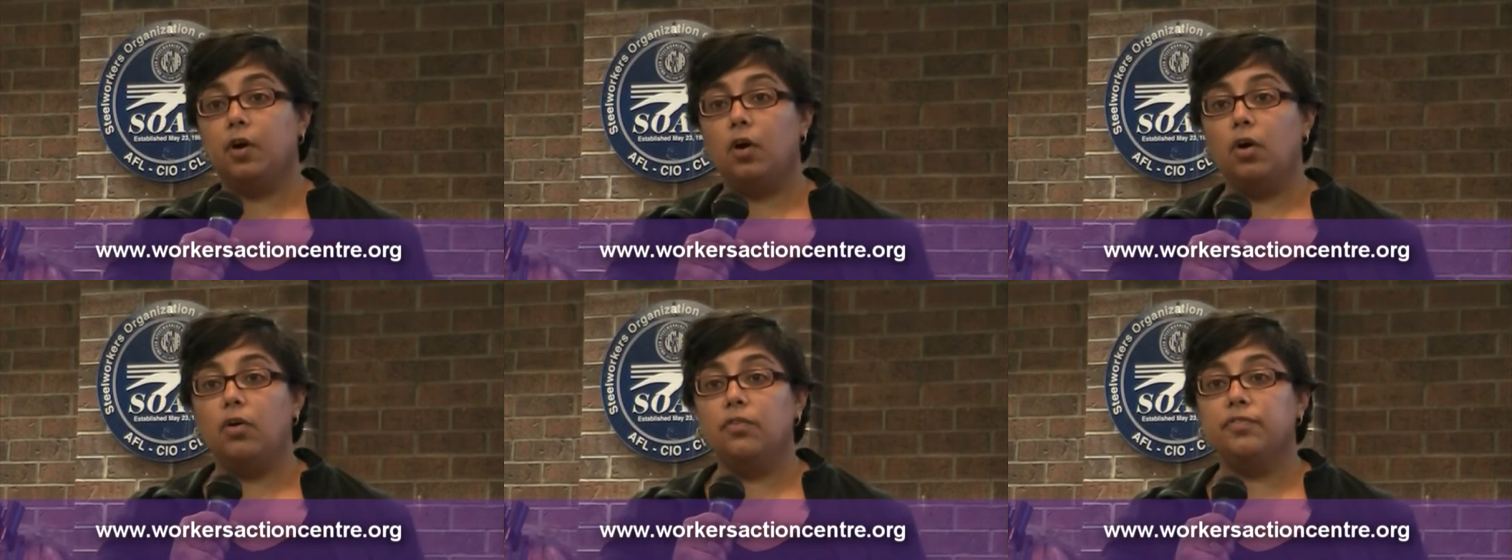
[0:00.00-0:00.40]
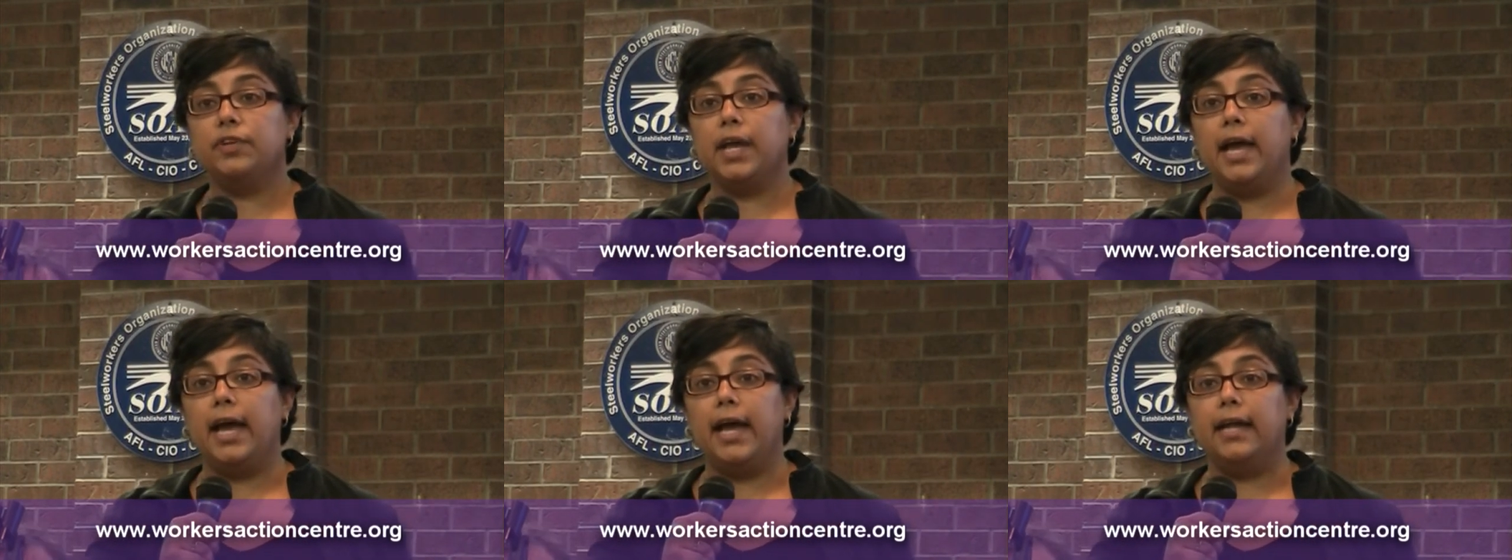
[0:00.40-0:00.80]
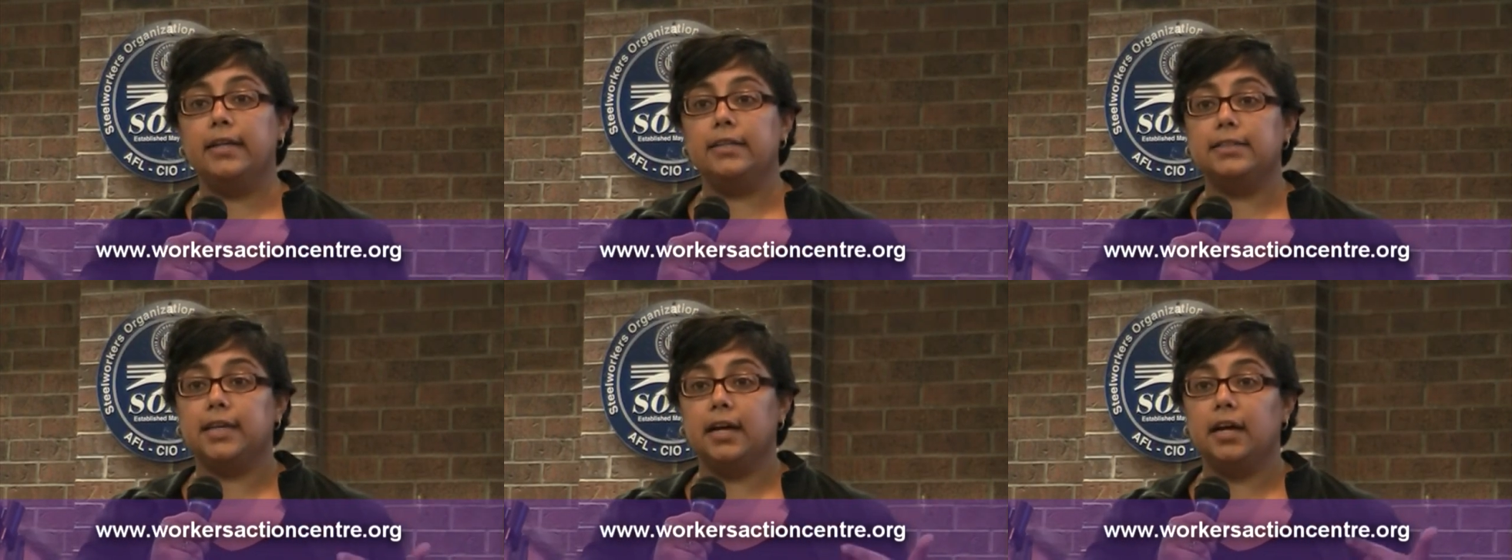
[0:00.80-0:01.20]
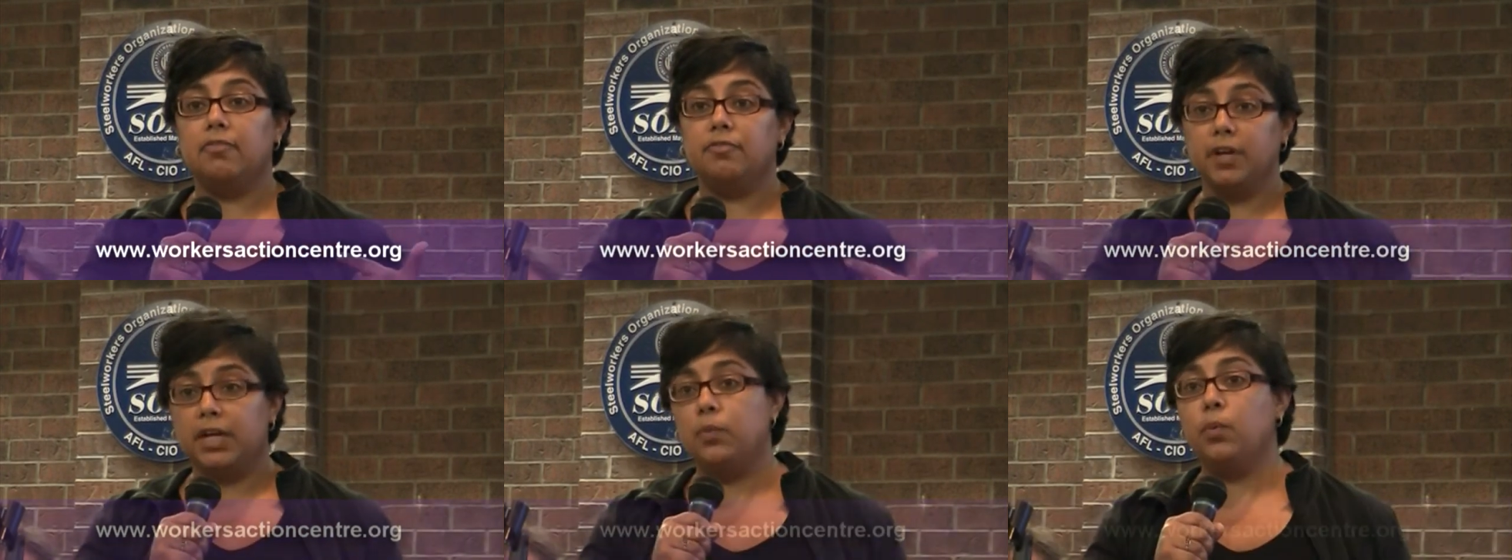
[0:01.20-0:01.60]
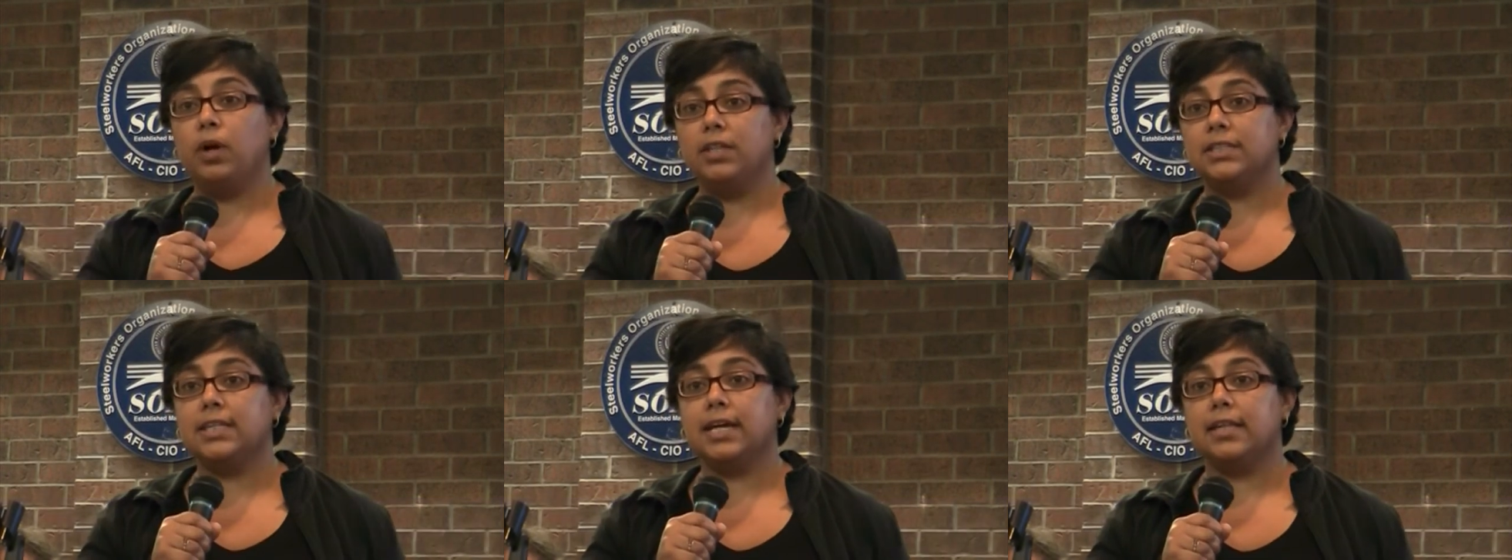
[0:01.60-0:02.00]
get involved and
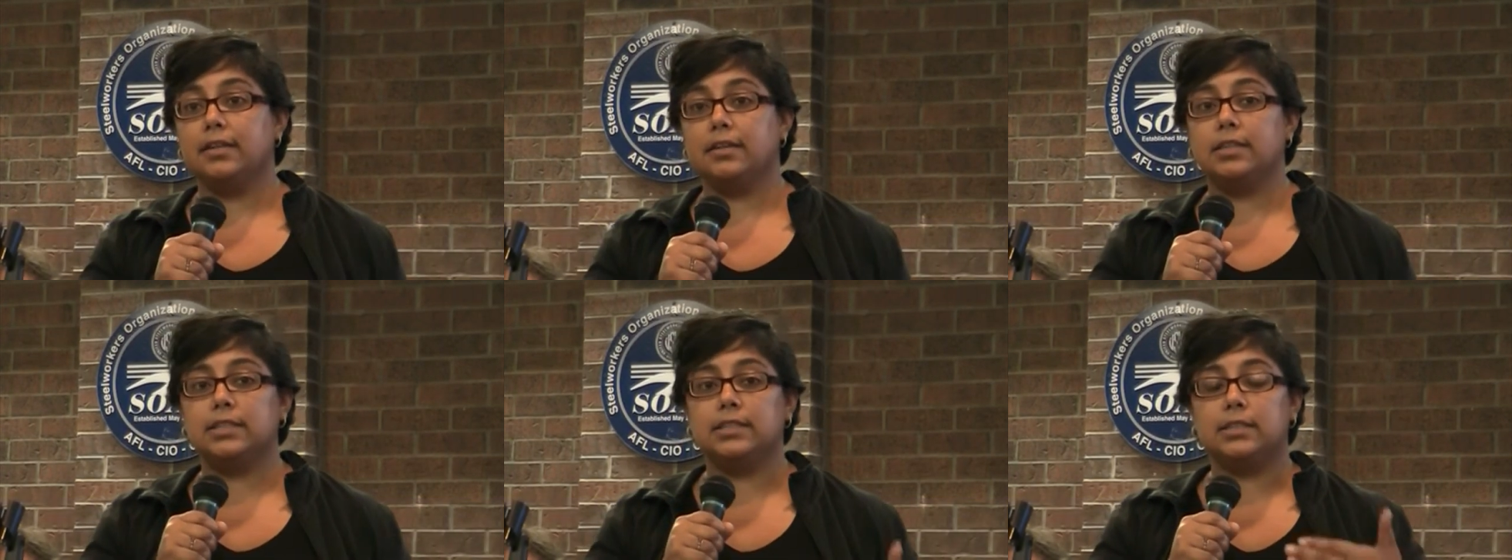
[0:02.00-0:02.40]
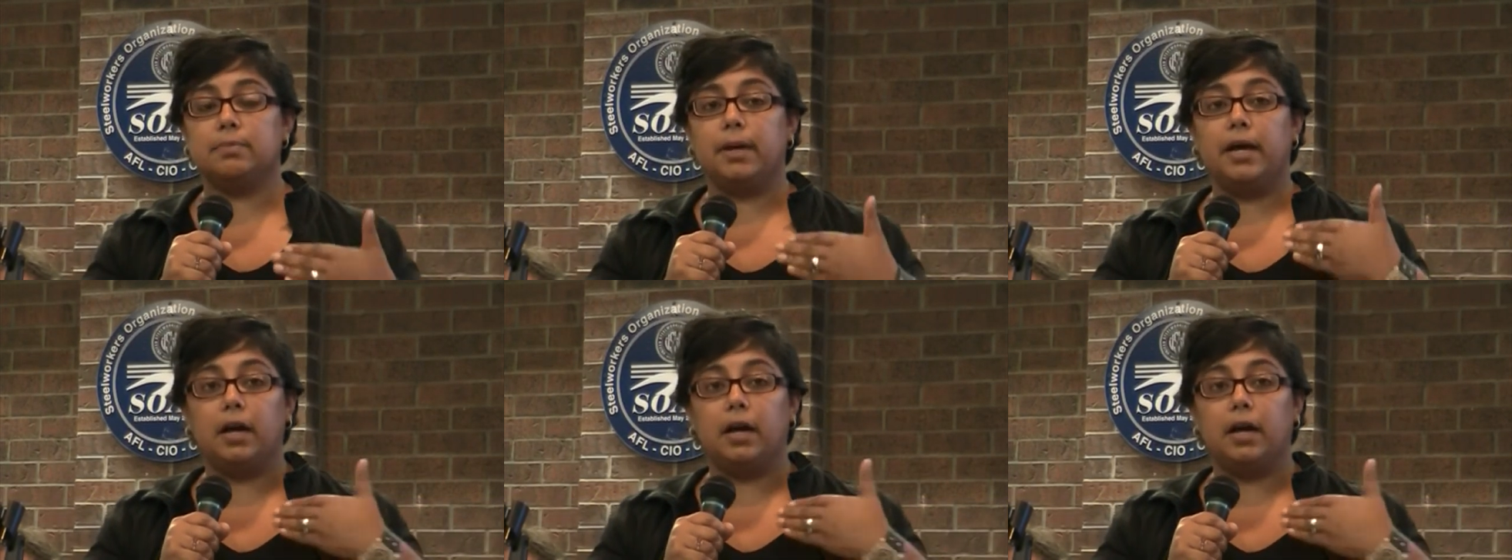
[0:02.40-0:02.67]
really work together,